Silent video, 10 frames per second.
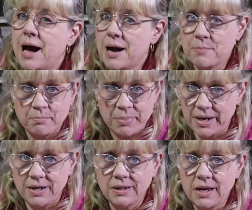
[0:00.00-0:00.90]
I'm
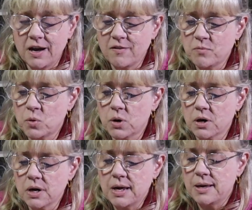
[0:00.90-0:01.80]
betting have
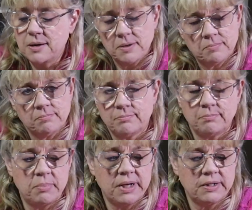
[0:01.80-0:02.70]
more,
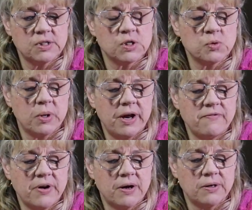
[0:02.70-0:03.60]
but this is what
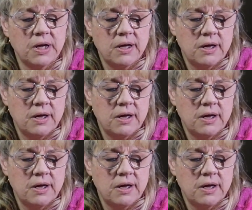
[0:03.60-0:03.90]
I found.